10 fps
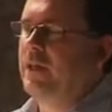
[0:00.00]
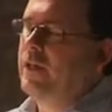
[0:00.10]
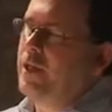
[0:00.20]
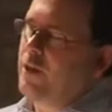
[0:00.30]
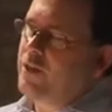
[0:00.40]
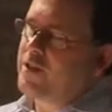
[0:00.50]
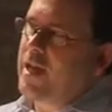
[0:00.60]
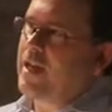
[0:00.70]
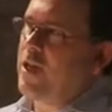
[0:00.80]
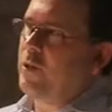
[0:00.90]
The
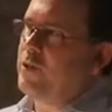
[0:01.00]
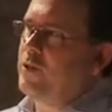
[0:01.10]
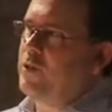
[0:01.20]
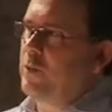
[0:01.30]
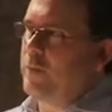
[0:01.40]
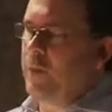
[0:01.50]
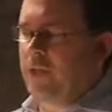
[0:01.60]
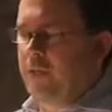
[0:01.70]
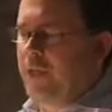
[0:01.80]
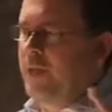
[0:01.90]
stat I always use when people
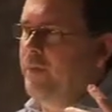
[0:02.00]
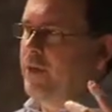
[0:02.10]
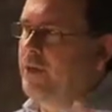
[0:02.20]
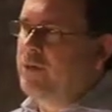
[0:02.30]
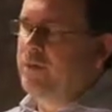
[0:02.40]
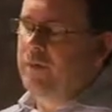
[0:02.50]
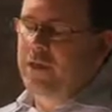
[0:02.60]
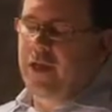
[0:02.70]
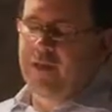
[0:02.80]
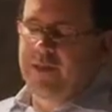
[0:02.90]
complain about newsroom
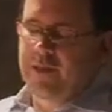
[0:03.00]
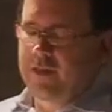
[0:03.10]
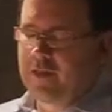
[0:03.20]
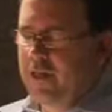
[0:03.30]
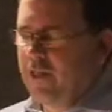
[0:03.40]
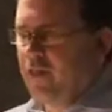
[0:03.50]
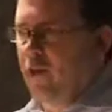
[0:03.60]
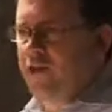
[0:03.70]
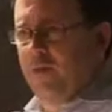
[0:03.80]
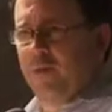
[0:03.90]
size is the
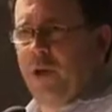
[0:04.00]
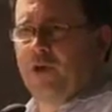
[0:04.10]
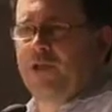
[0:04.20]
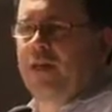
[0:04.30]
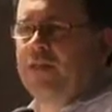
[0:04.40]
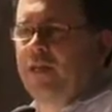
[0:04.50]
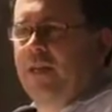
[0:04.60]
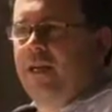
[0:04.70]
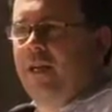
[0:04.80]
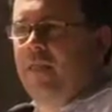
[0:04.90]
Washington Post at its
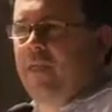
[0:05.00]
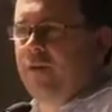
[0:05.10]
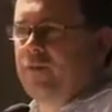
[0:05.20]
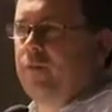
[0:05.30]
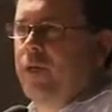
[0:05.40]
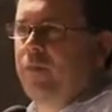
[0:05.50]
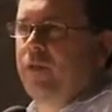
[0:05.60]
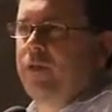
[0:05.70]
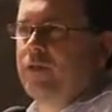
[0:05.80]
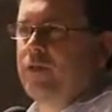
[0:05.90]
height had 1,000 people
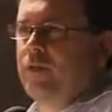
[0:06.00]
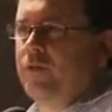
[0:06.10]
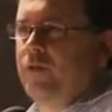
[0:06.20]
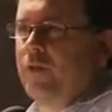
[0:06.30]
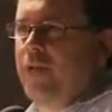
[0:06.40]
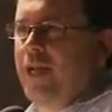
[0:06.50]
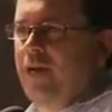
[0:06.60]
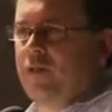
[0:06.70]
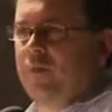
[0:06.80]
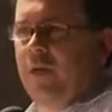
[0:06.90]
in its newsroom, and
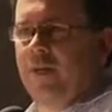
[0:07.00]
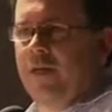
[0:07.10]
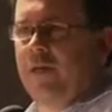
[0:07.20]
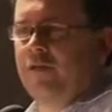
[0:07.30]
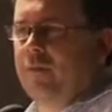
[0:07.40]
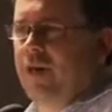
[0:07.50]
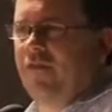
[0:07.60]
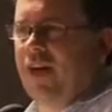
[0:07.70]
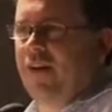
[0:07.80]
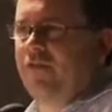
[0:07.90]
now it's probably down to about
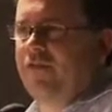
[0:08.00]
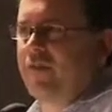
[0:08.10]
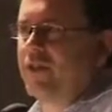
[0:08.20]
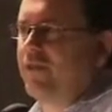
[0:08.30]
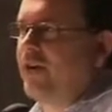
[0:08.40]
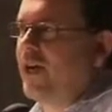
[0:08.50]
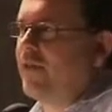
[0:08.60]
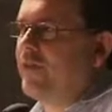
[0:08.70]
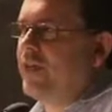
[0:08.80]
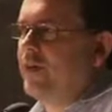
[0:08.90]

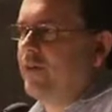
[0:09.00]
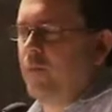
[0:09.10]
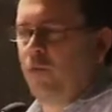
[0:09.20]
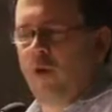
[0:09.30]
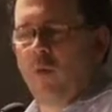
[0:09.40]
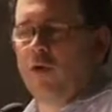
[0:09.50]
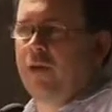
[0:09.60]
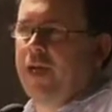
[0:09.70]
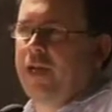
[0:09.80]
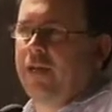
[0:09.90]
575. They broke
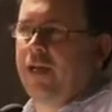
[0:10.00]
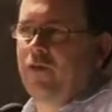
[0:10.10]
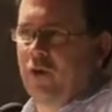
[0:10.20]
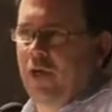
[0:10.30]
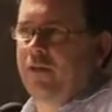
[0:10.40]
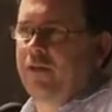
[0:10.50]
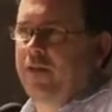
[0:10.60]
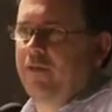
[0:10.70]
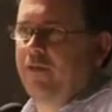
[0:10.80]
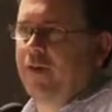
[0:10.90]
Watergate, they had
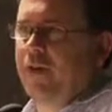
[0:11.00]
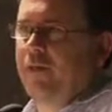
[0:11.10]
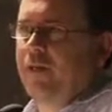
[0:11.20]
375.